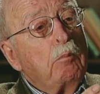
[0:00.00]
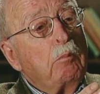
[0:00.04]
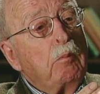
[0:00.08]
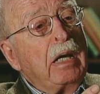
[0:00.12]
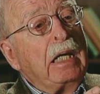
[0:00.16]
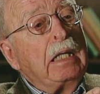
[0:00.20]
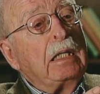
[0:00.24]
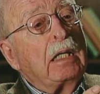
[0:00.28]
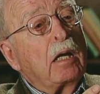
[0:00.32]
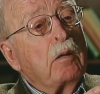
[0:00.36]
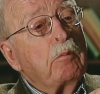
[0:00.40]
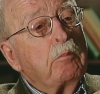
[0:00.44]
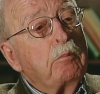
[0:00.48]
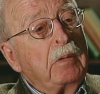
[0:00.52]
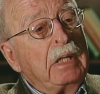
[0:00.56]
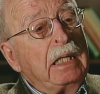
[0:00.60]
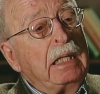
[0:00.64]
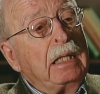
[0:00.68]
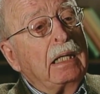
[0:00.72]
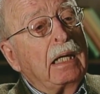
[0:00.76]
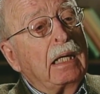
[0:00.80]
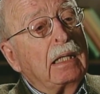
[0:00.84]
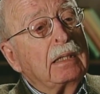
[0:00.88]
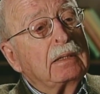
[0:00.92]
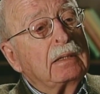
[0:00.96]
may not
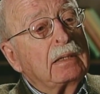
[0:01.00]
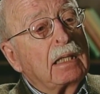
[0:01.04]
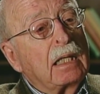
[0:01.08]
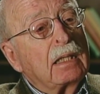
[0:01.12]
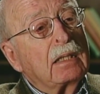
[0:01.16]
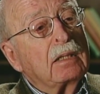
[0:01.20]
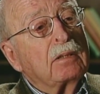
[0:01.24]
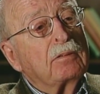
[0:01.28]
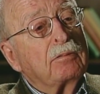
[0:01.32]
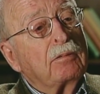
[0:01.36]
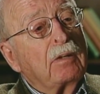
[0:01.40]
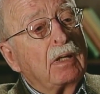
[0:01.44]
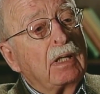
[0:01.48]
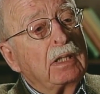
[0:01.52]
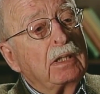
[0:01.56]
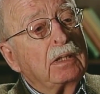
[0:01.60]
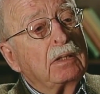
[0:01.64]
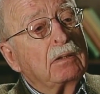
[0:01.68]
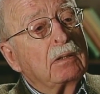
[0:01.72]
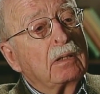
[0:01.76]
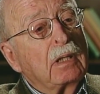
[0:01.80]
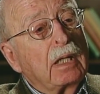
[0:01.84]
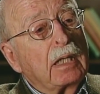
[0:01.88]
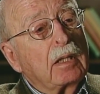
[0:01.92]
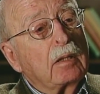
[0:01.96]
be as satisfying
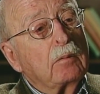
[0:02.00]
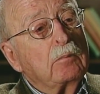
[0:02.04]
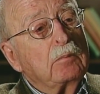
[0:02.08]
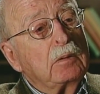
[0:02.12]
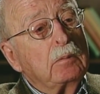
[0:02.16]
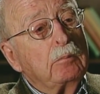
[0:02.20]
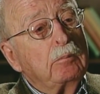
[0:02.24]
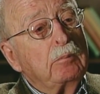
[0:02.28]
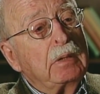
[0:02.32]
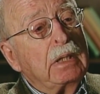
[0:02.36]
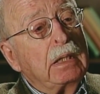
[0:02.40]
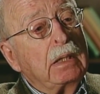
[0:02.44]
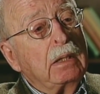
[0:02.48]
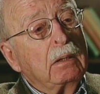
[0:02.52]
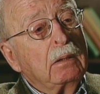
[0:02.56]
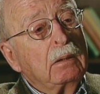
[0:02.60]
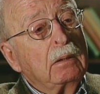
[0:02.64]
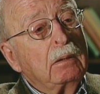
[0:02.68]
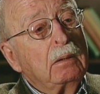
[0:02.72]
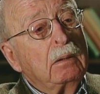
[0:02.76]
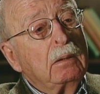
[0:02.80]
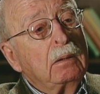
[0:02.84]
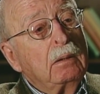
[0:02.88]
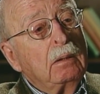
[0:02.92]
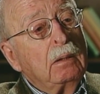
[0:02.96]
you'd like them to be.
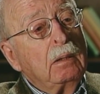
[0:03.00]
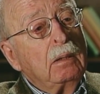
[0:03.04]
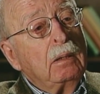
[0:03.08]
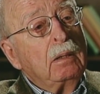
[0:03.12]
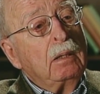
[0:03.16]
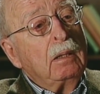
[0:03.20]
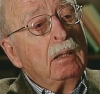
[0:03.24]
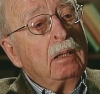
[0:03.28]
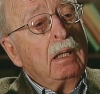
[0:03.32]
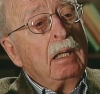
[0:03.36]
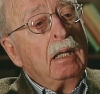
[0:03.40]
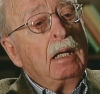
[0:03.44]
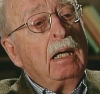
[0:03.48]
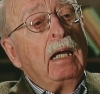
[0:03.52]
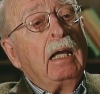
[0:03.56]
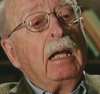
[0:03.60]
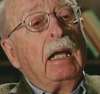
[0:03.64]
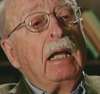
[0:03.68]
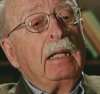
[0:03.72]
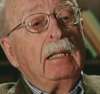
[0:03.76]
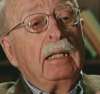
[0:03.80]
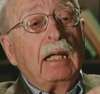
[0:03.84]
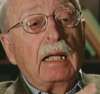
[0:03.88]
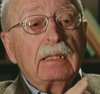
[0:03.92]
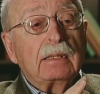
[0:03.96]

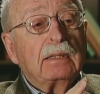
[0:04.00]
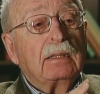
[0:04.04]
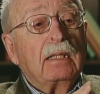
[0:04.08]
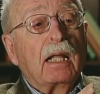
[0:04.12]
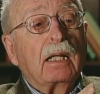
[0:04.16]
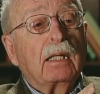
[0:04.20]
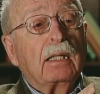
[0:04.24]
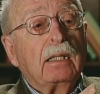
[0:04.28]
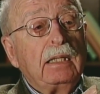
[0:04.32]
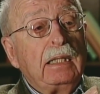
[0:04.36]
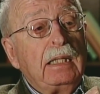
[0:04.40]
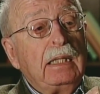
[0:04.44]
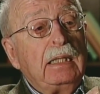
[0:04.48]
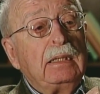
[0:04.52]
And that's not an